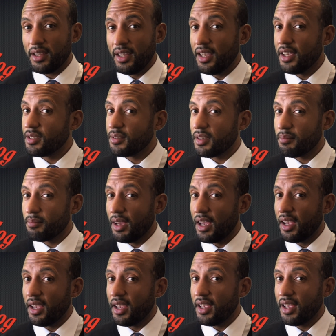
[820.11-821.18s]
He's
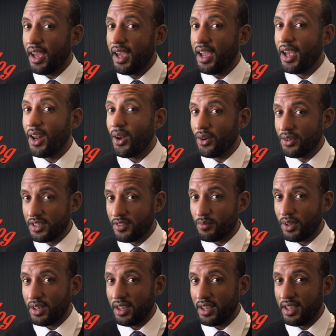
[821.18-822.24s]
making a lot of
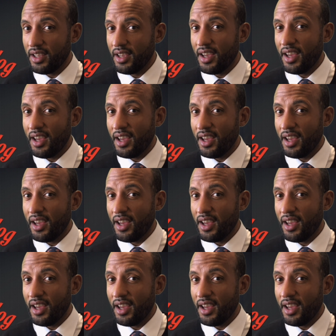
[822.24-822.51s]
money